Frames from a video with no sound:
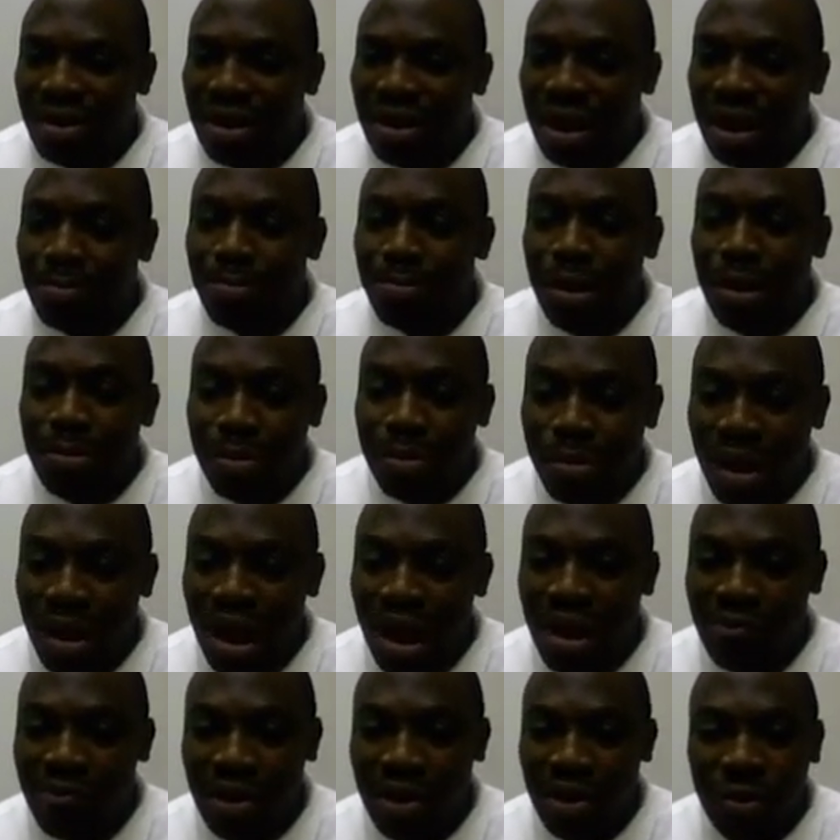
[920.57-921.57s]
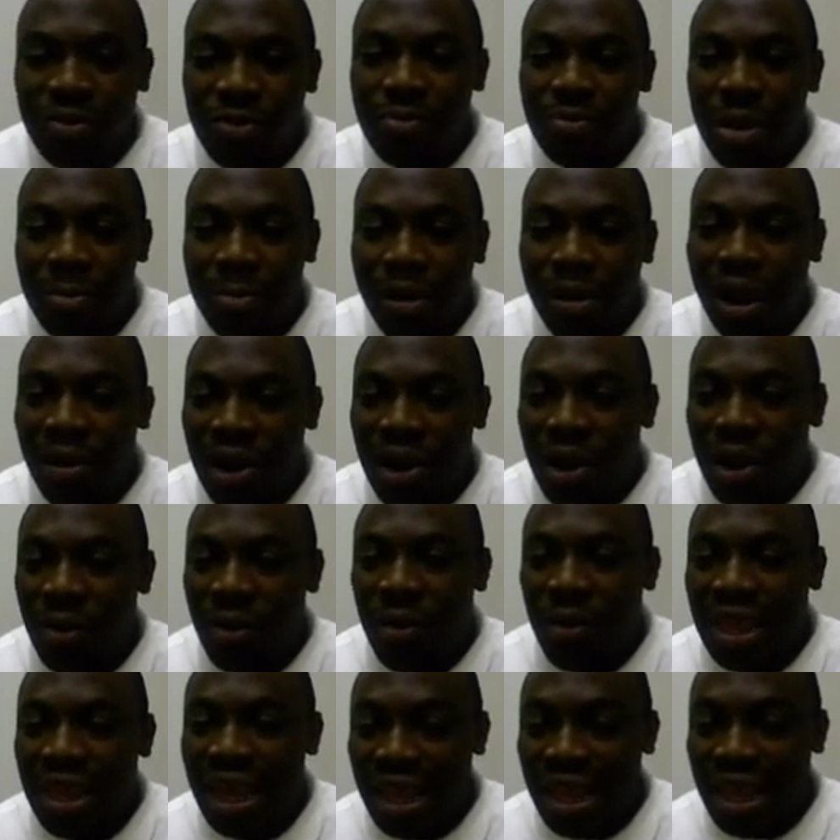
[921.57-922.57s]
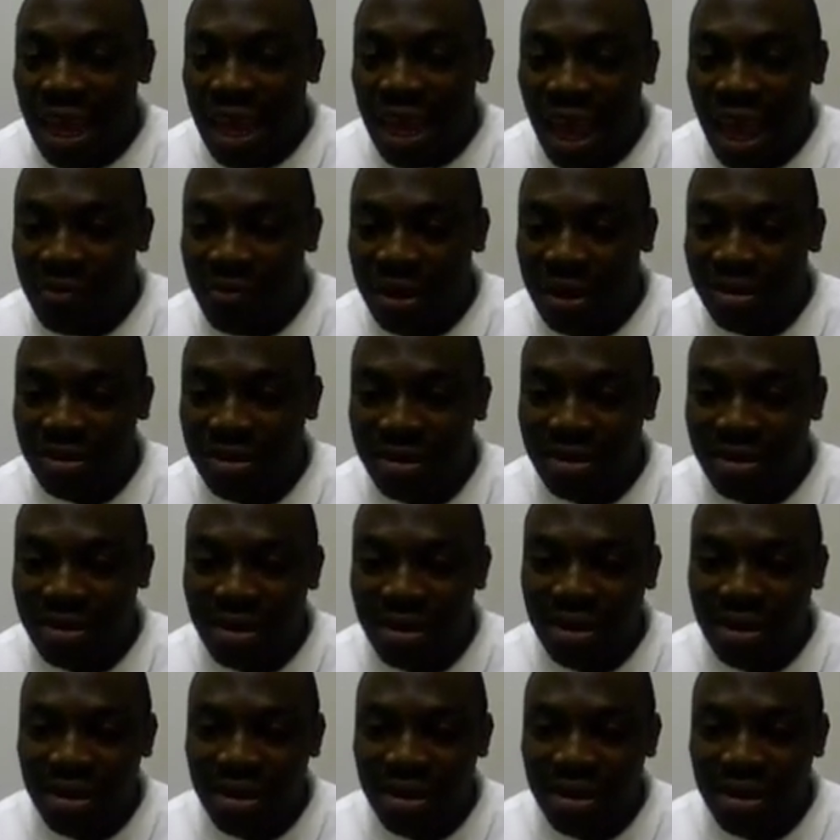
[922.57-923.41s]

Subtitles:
that people have, in which people are not aware that they have it.